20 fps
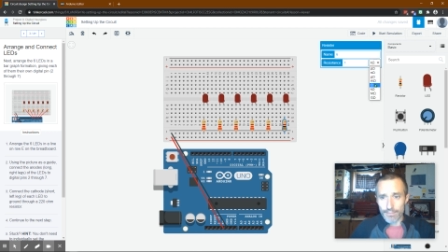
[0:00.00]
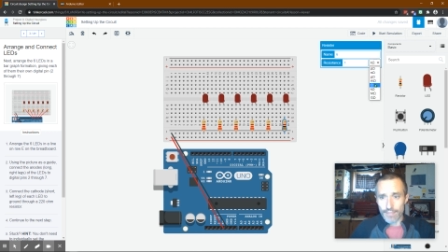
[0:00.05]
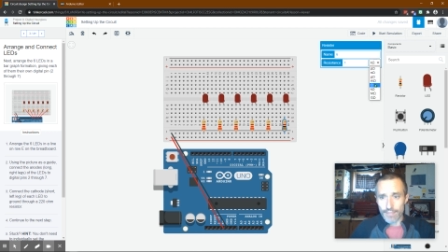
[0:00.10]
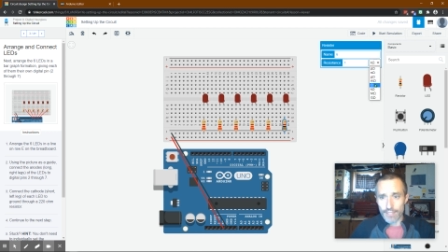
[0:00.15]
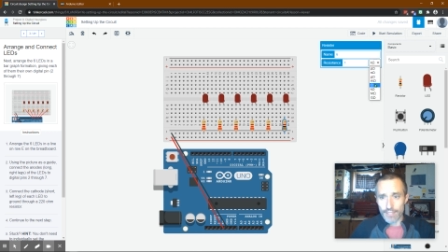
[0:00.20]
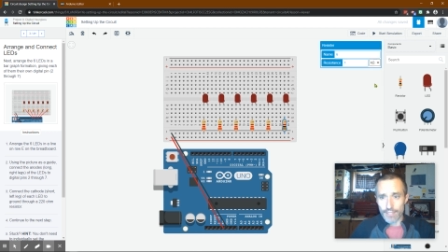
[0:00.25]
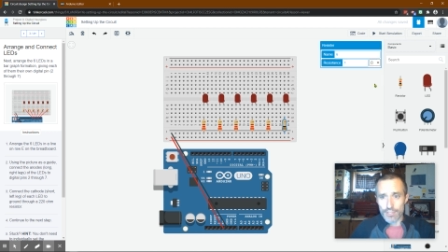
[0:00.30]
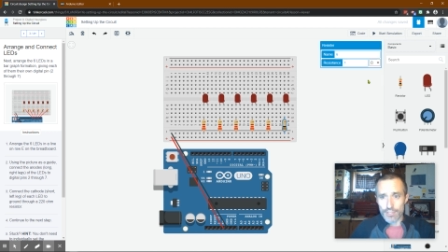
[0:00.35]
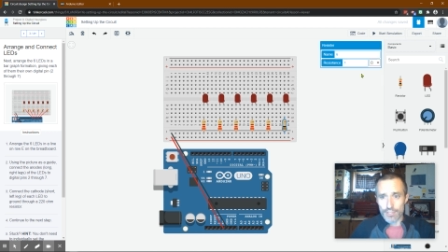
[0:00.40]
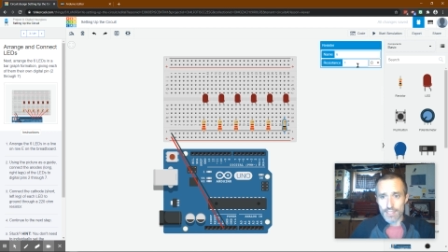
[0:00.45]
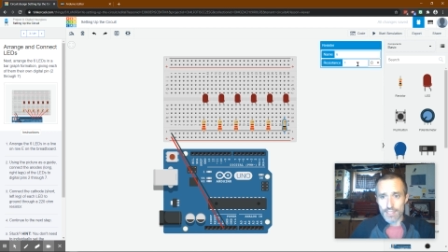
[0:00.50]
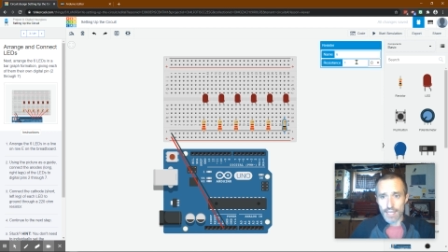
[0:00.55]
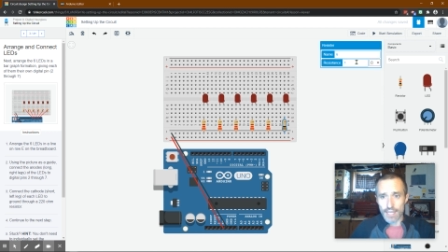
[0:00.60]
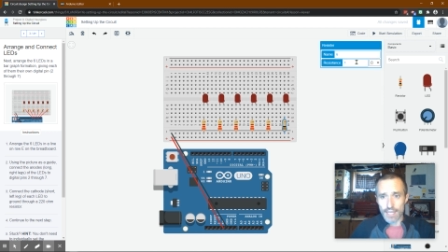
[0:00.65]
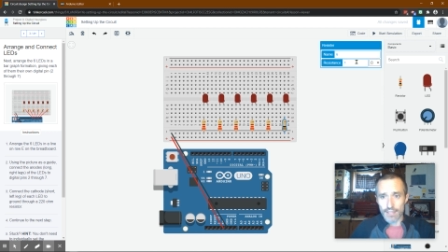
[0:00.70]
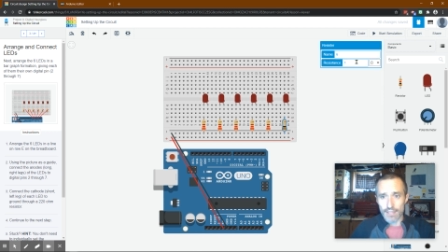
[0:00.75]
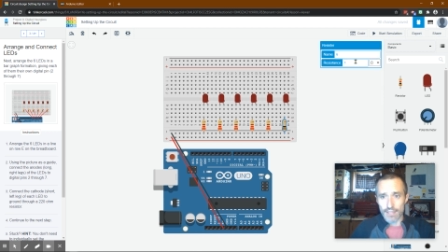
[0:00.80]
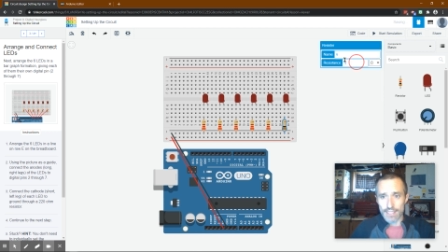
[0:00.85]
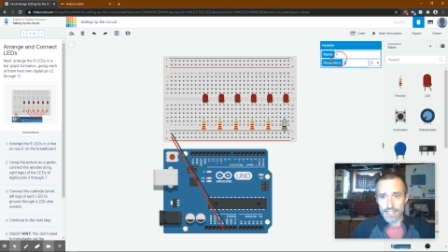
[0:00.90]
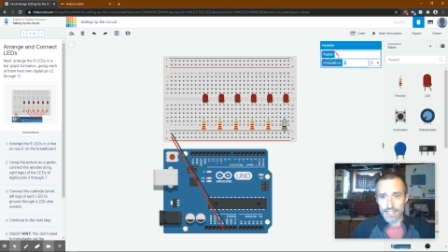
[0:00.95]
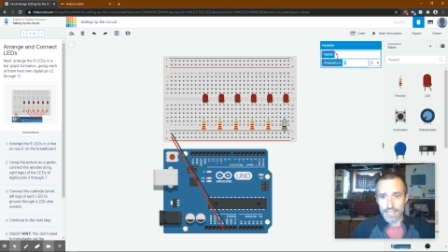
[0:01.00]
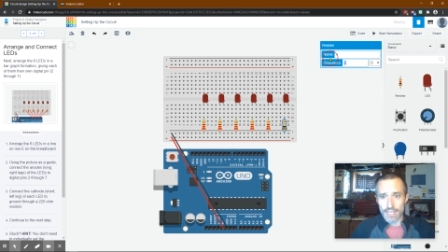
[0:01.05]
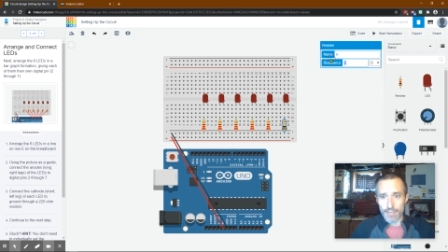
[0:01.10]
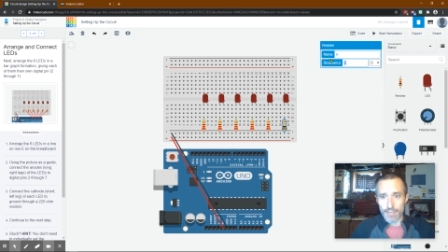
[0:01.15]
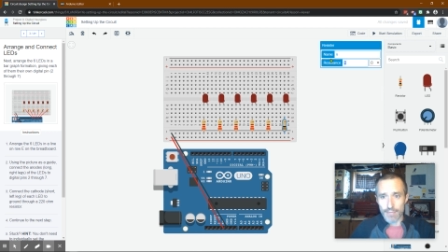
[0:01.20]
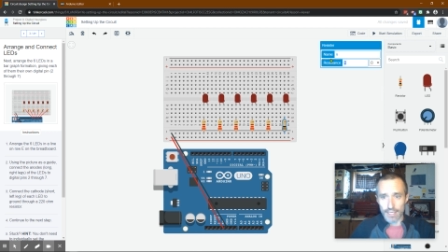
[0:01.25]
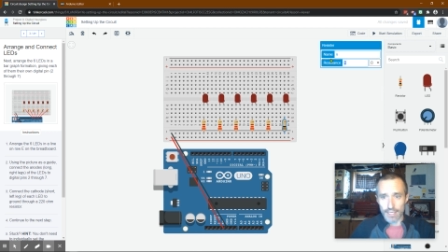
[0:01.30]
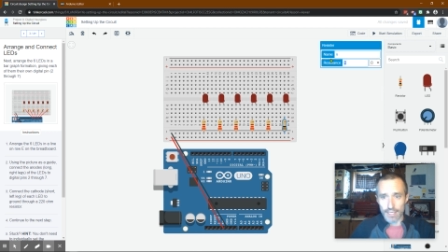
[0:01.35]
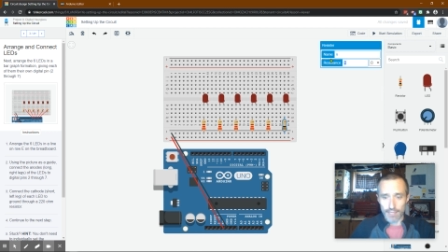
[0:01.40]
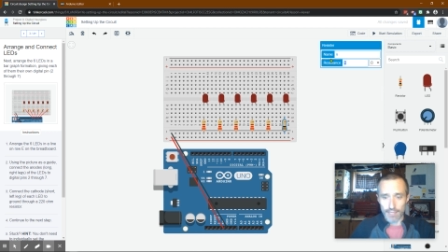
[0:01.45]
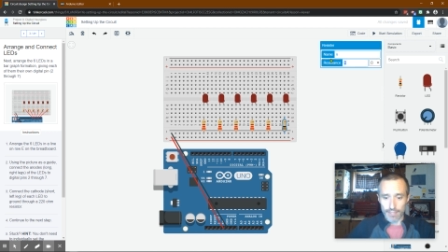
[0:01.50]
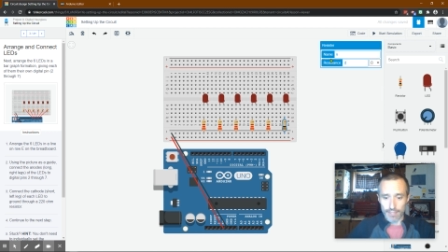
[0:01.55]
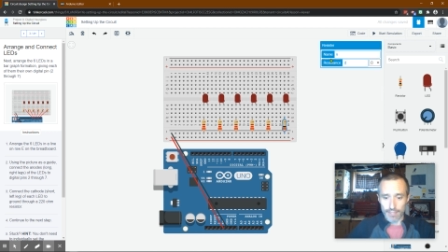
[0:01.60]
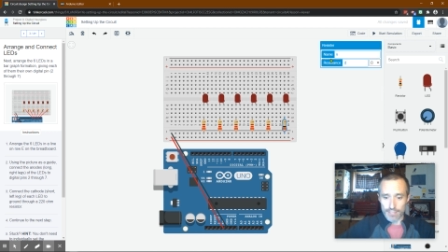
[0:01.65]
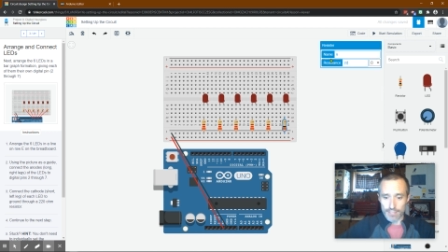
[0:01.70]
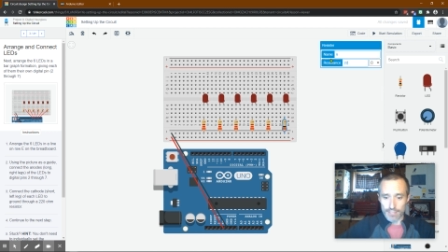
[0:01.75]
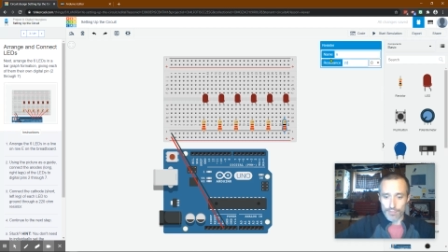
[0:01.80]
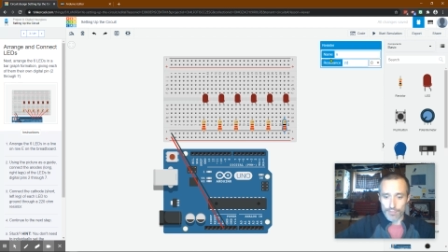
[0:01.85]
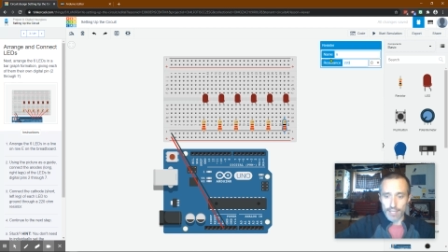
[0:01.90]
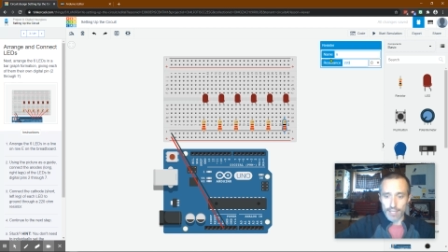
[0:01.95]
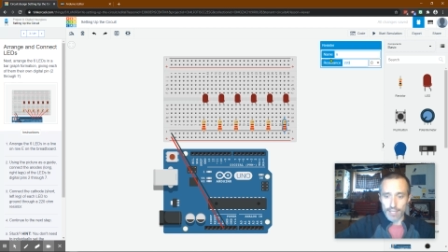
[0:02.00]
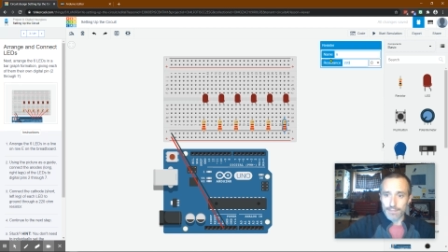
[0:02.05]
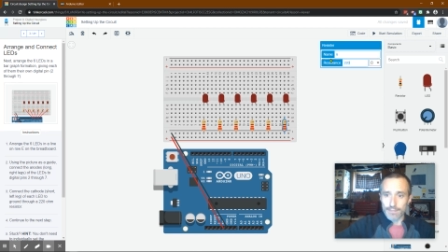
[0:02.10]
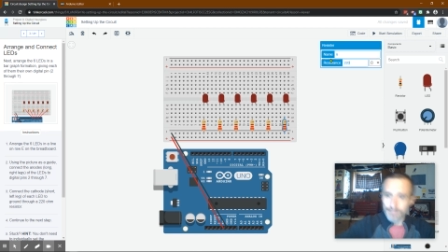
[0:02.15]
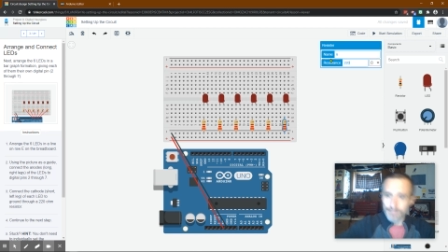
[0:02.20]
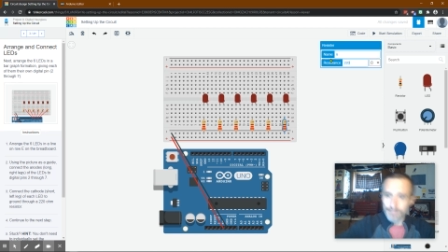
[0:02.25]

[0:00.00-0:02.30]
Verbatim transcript: It's just the L E D might not be as bright.